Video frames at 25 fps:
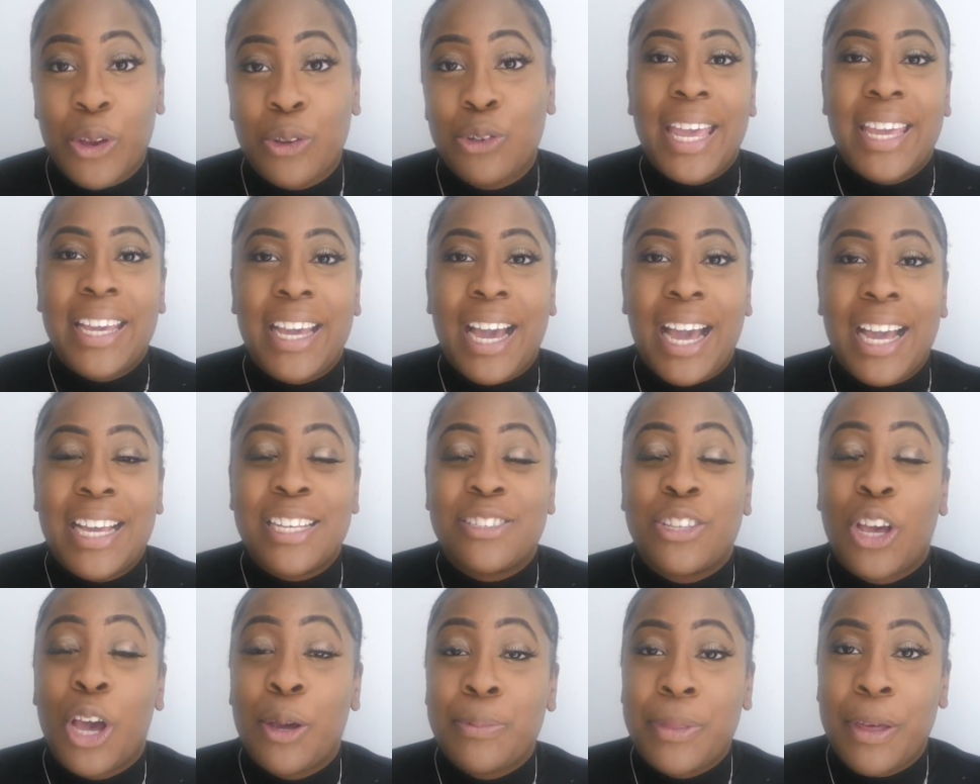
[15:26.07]
Okay
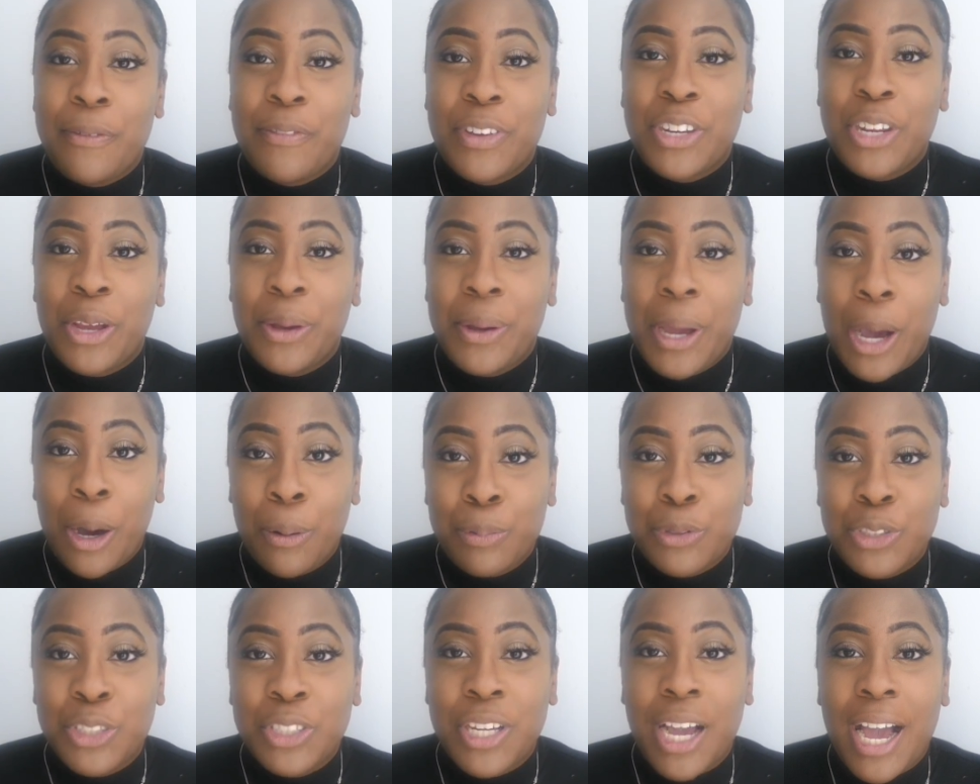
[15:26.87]
guys, hope that video
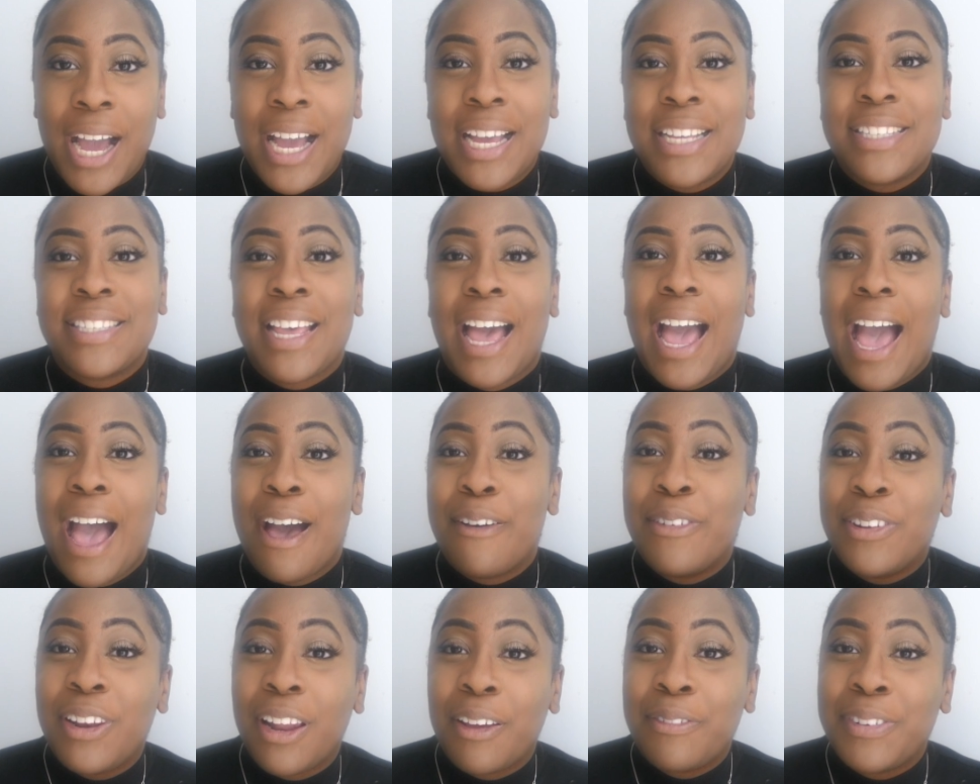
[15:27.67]
helped you guys.
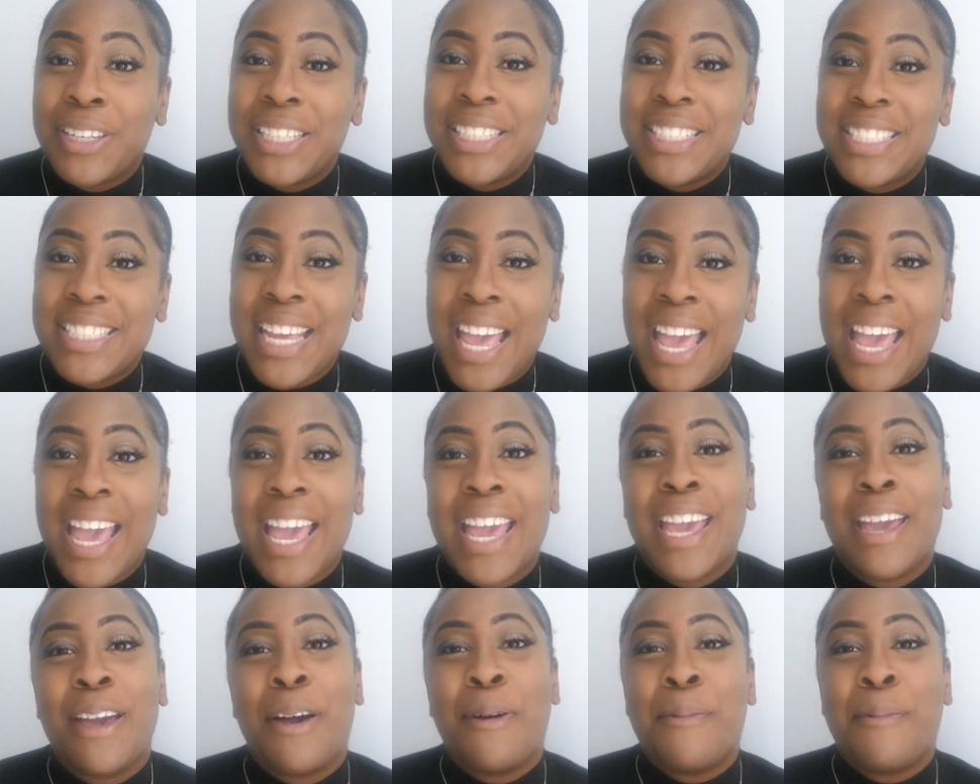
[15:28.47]
Have a lovely day.